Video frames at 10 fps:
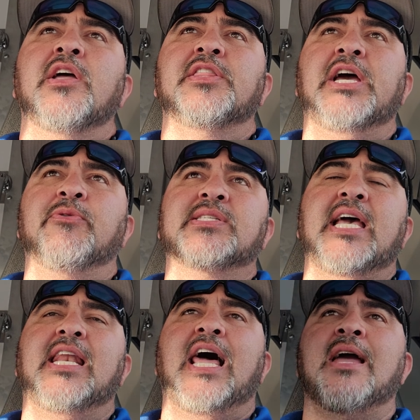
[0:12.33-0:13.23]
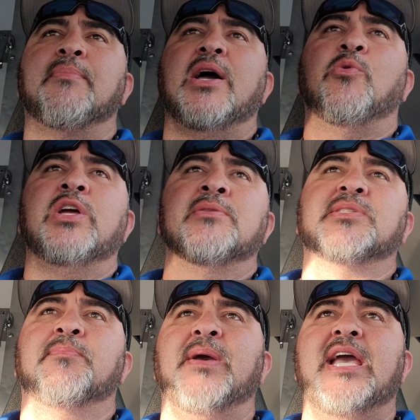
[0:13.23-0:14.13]
that was headlined by William
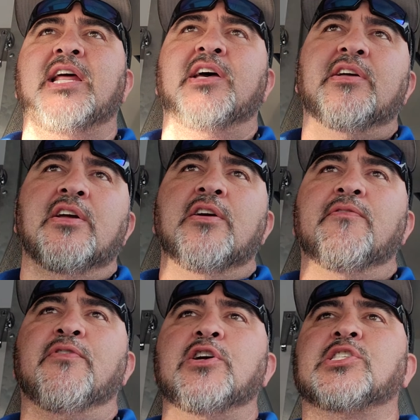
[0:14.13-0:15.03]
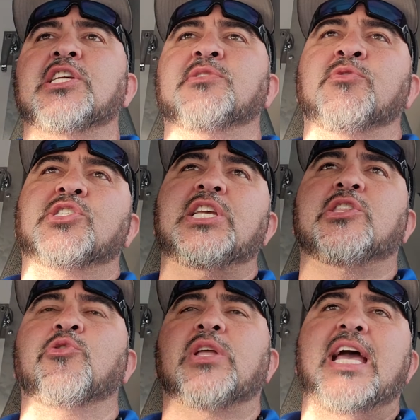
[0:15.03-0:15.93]
Zepeda versus
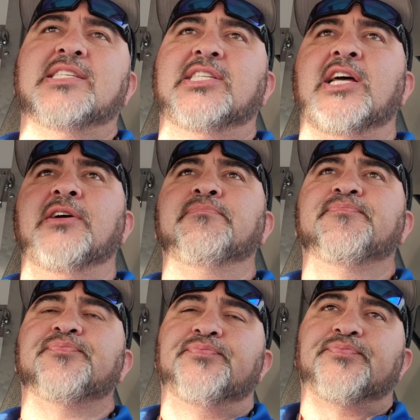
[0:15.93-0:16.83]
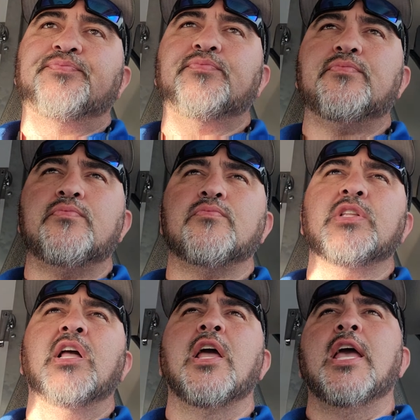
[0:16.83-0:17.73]
Mercito Gesta
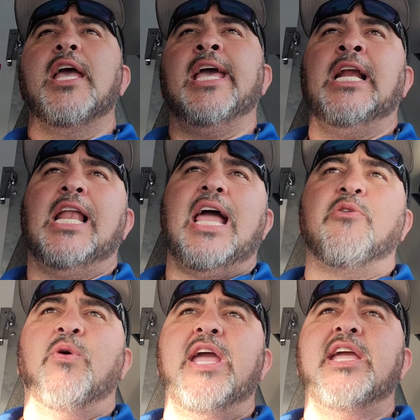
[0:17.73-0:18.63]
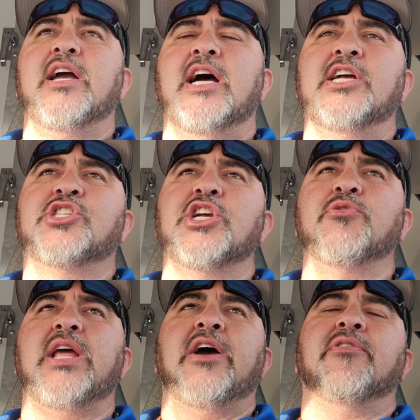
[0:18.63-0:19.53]
in a lightweight uh,
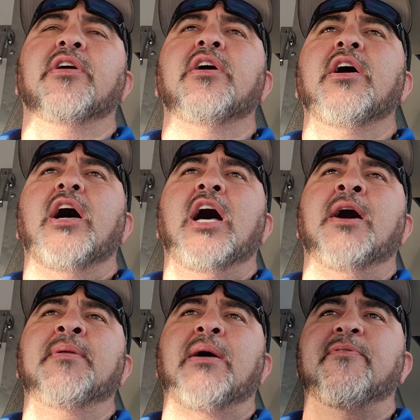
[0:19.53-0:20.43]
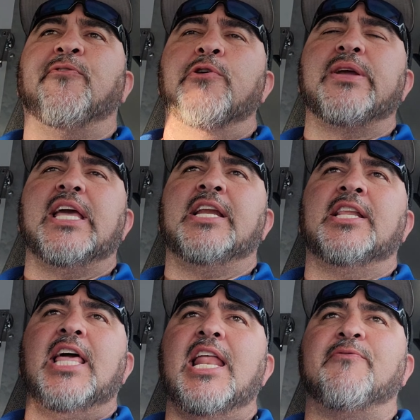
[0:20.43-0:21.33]
showdown. Um, now, before we get into
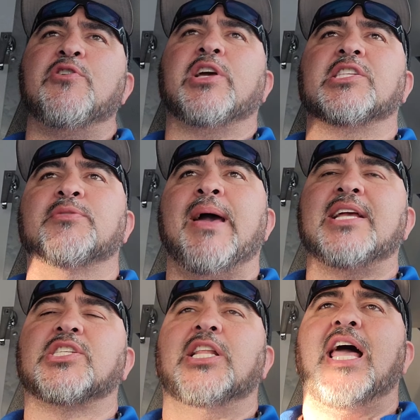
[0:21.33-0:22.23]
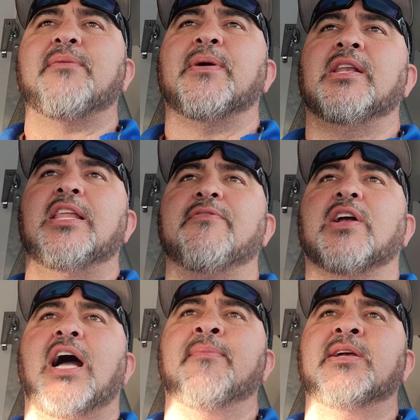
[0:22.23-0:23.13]
that, if you could smash the like button, leave a
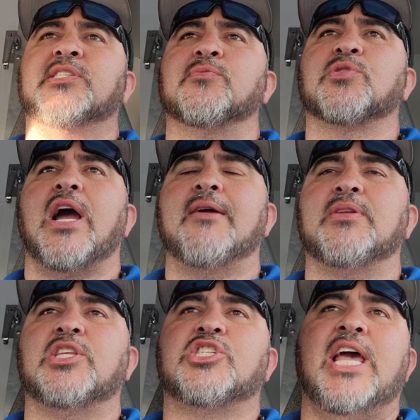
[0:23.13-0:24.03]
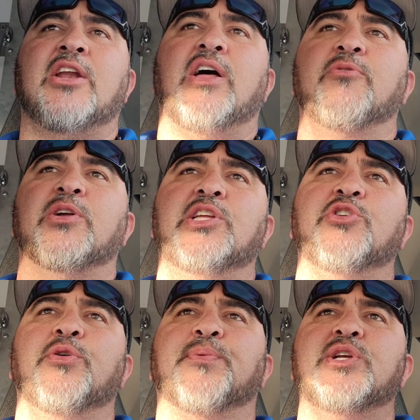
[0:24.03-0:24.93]
comment, subscribe to the channel. I really
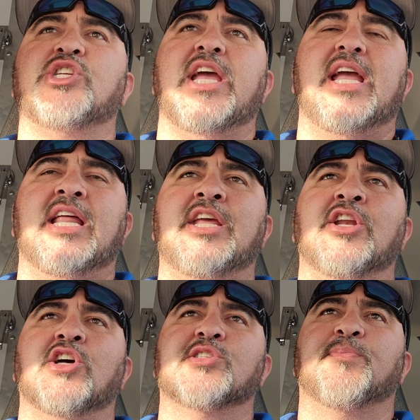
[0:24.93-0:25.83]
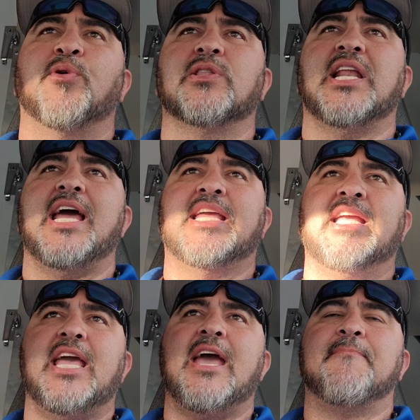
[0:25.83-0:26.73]
do appreciate any and all support that I
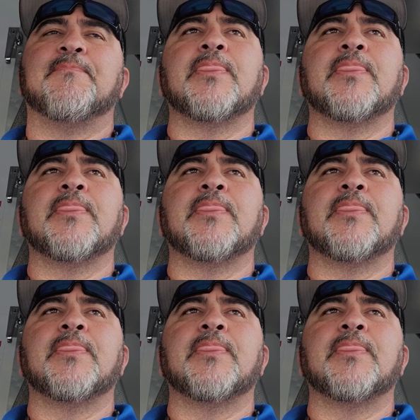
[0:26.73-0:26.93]
can get